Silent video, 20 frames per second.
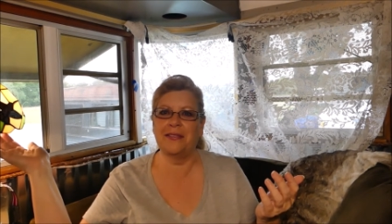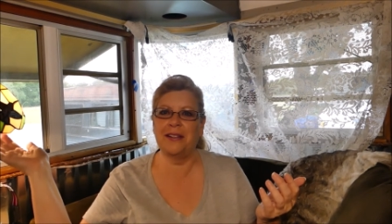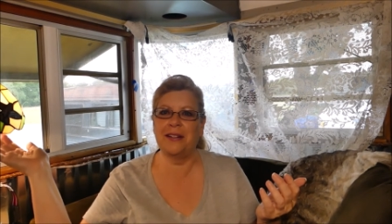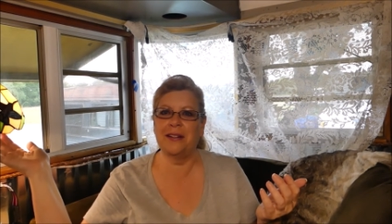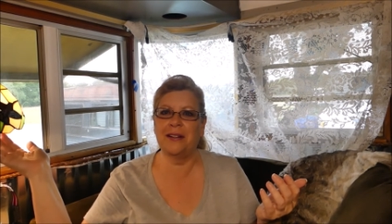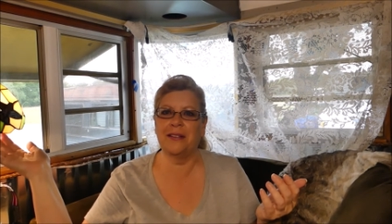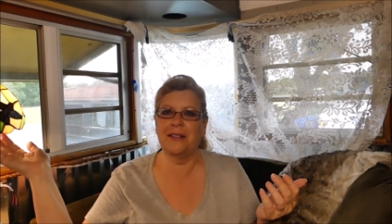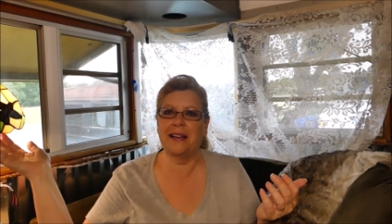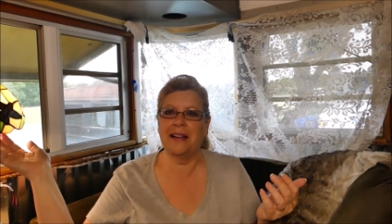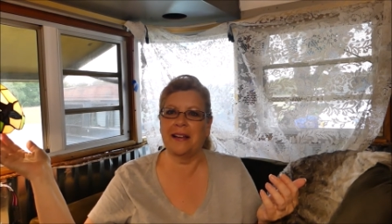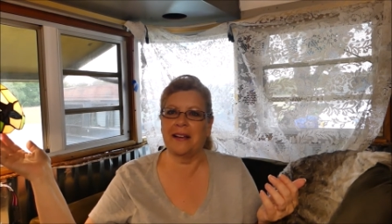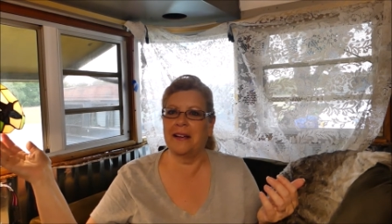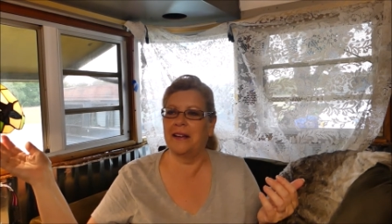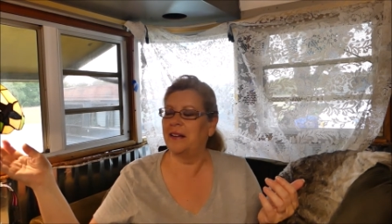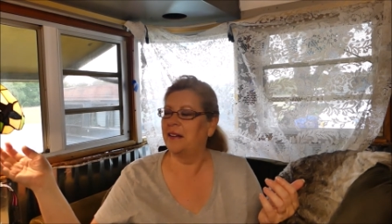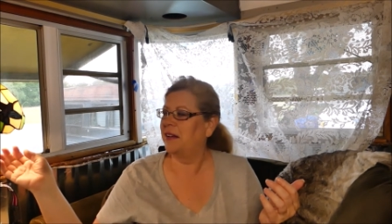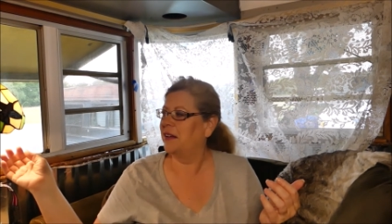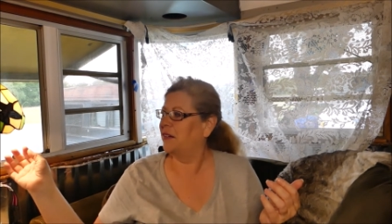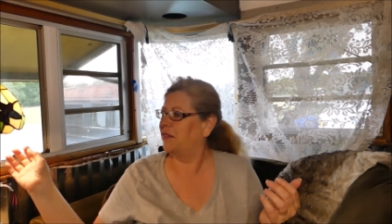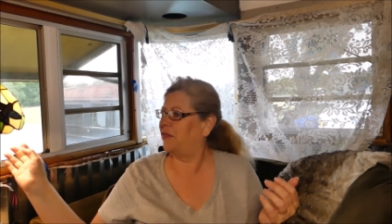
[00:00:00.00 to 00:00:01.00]
you know, like a
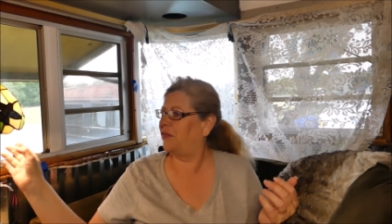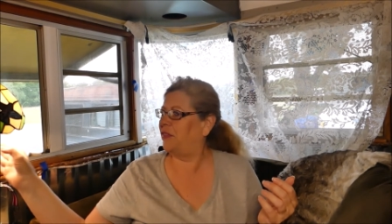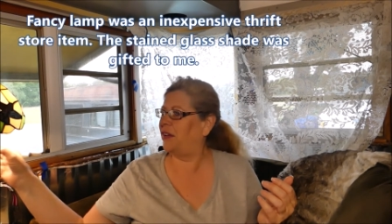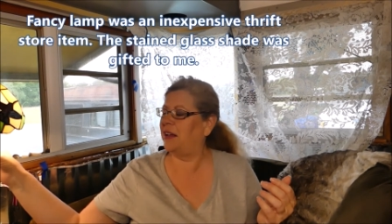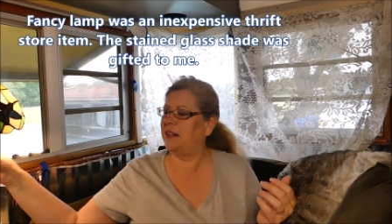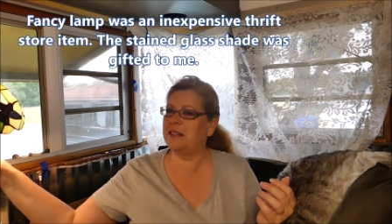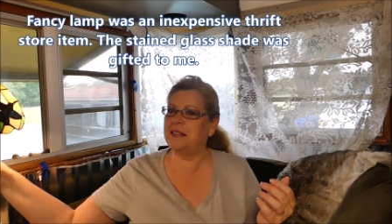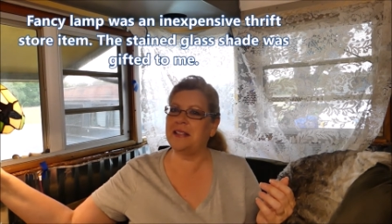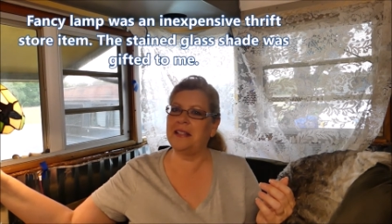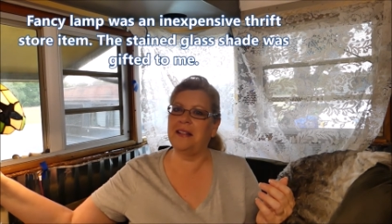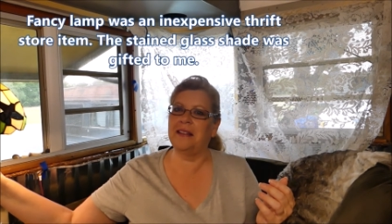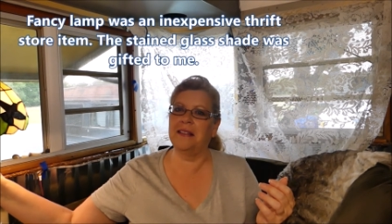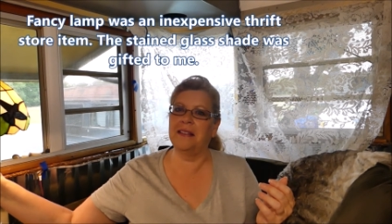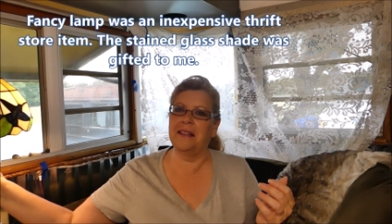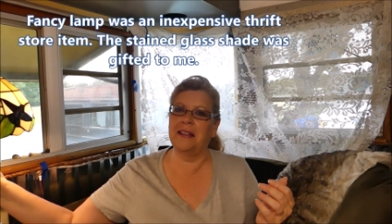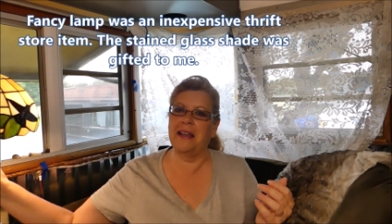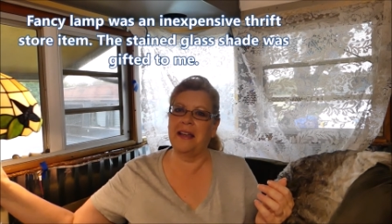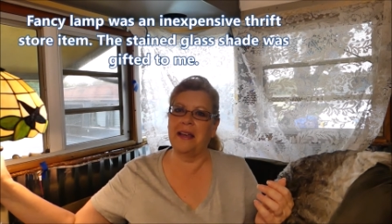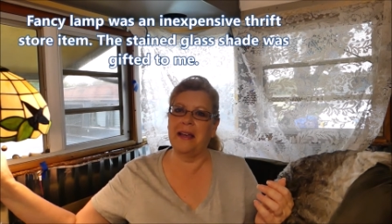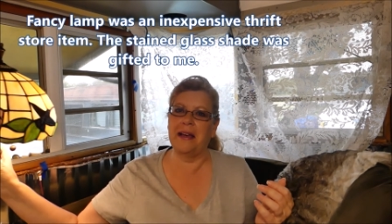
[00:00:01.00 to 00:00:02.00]
fancy
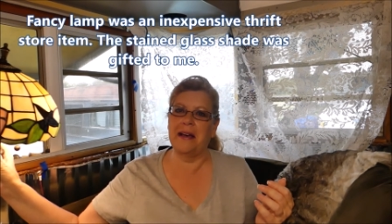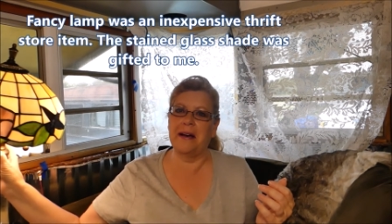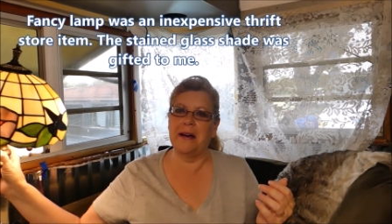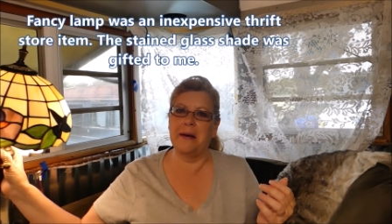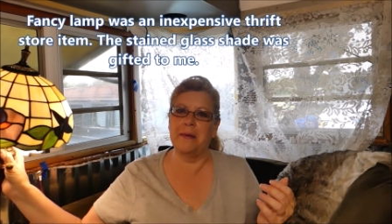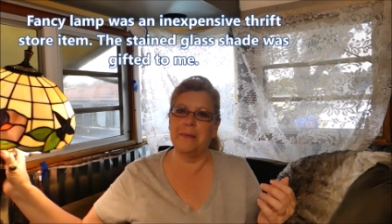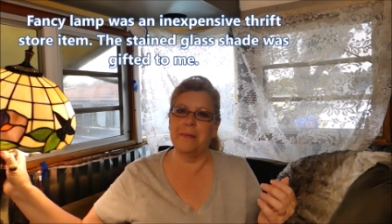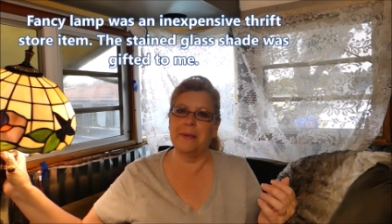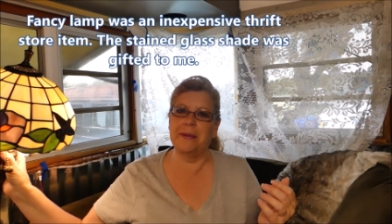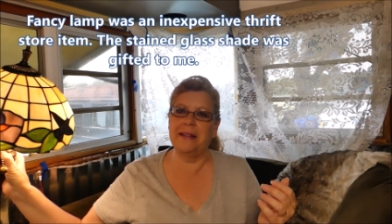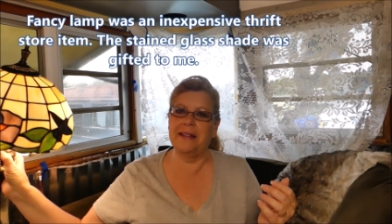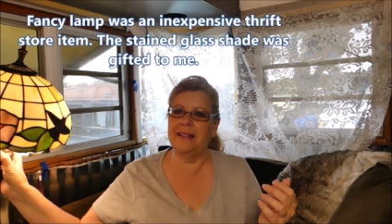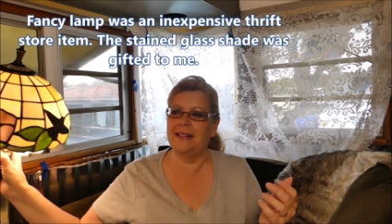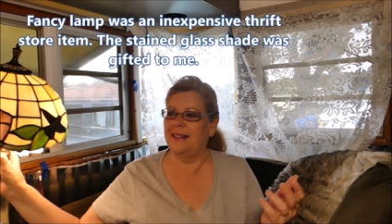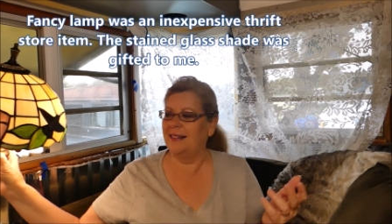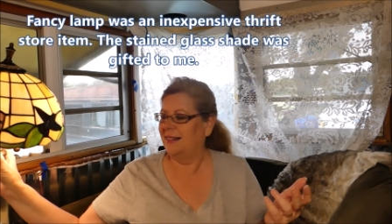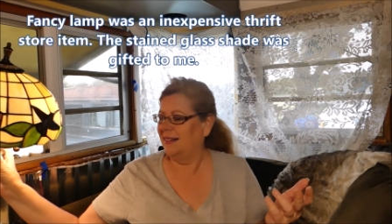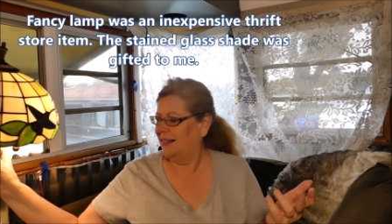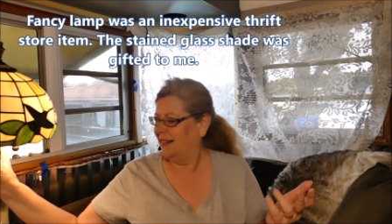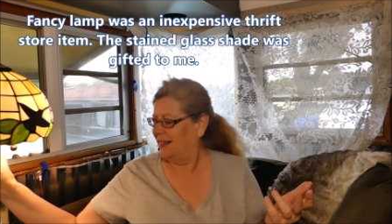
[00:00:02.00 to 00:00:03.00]
lamp and,
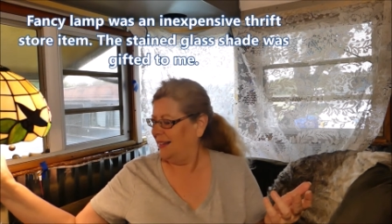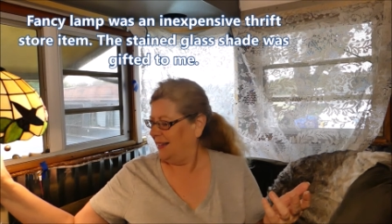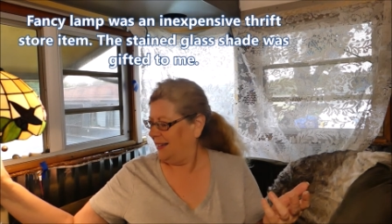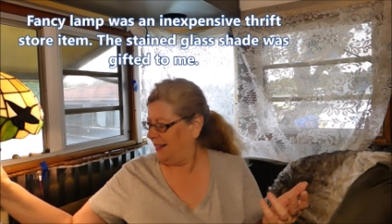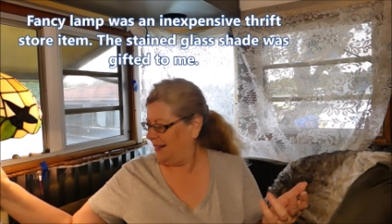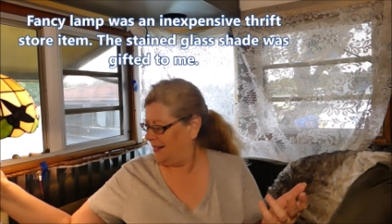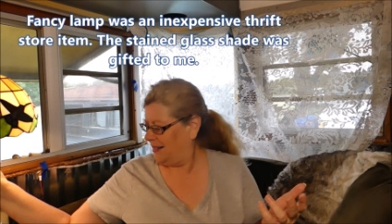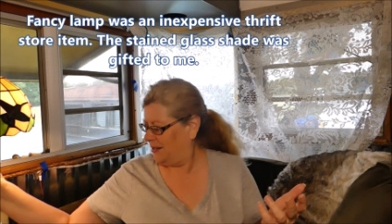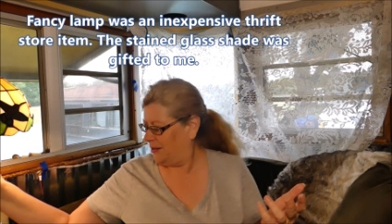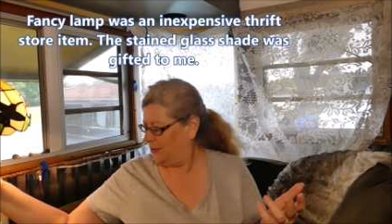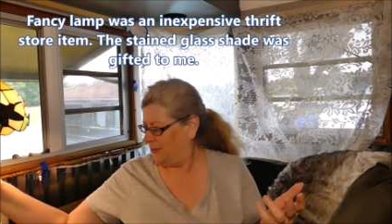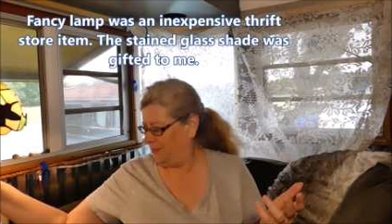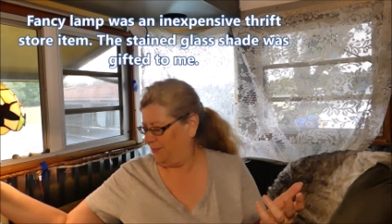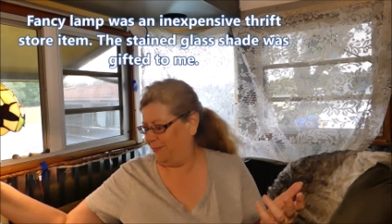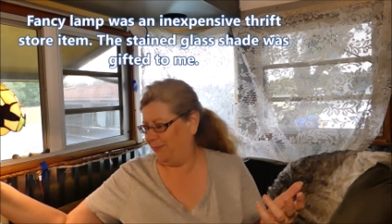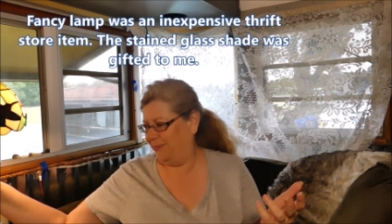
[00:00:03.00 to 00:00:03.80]
you know,